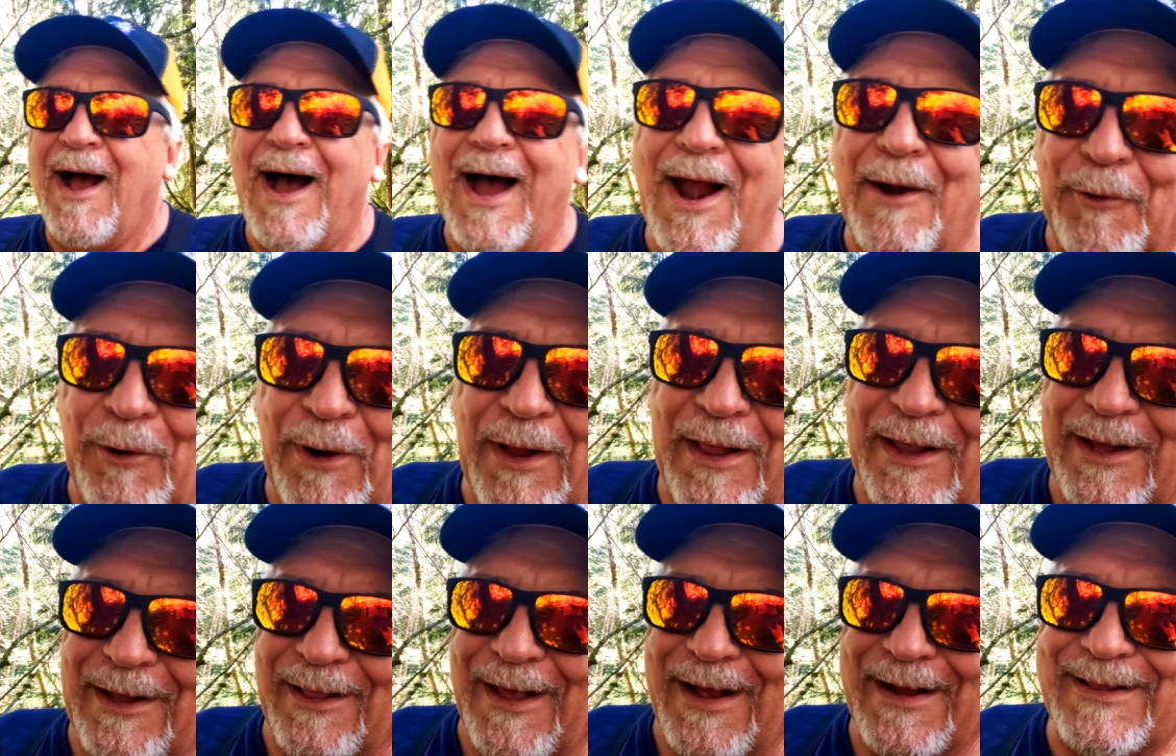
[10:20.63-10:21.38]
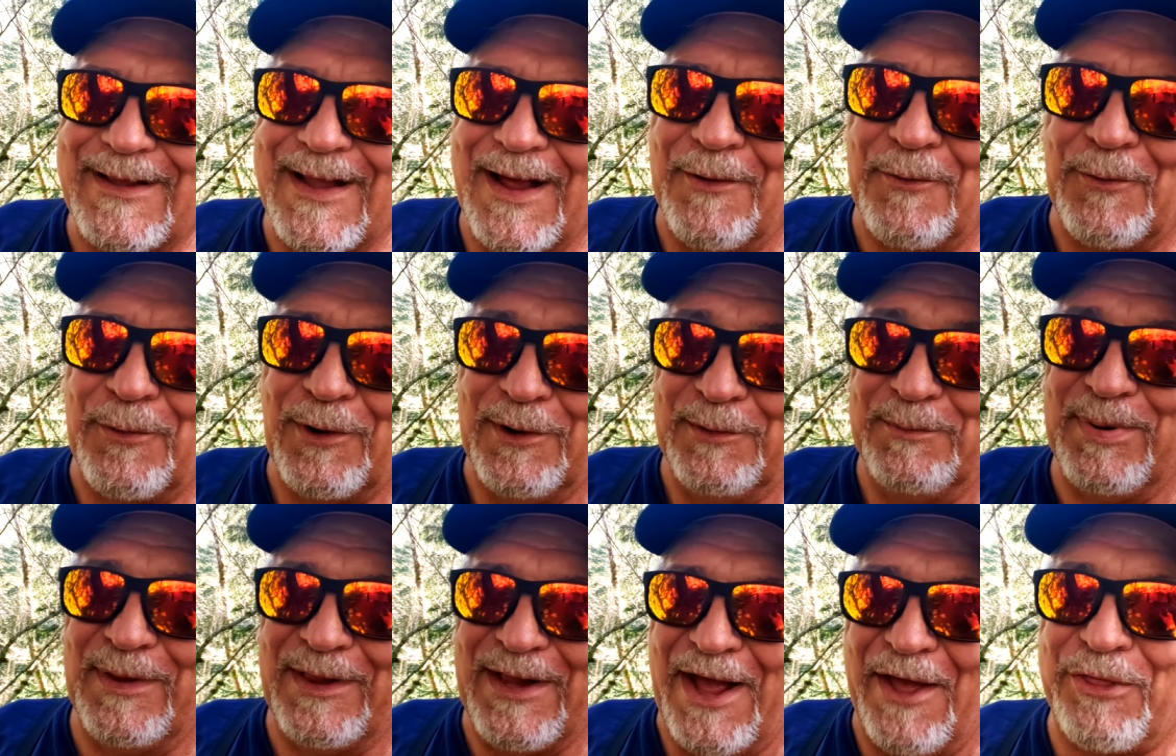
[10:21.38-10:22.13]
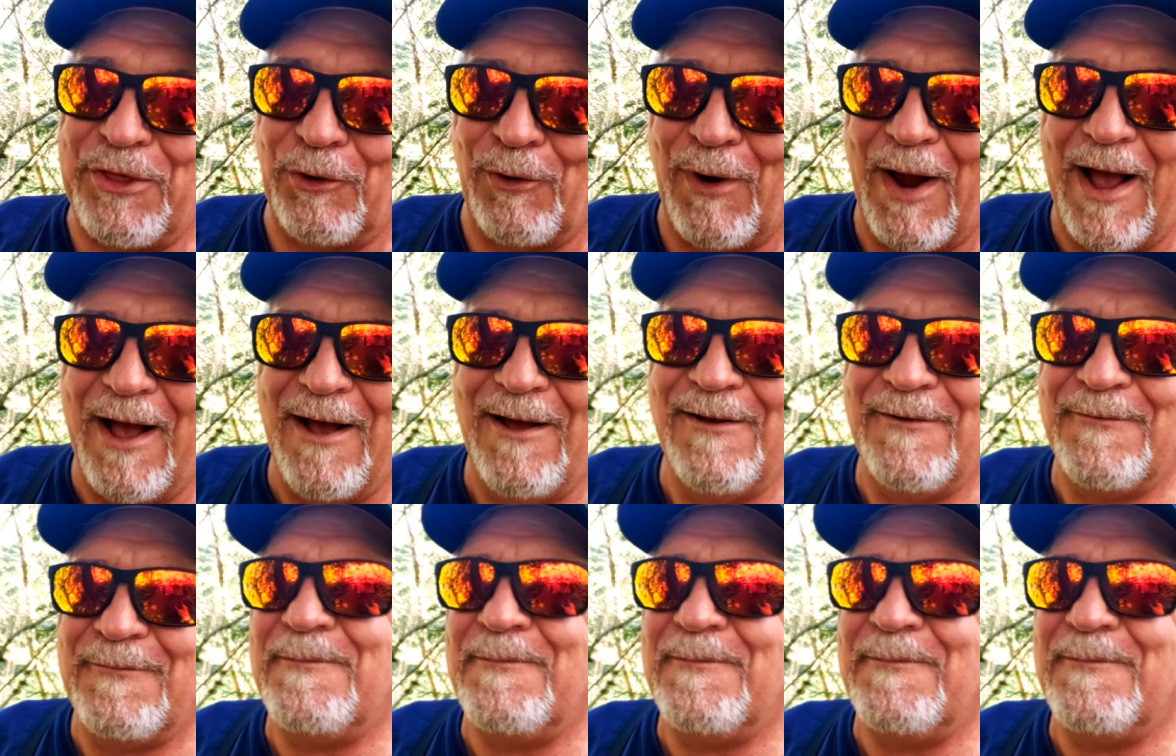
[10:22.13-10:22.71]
I really like that word plethora.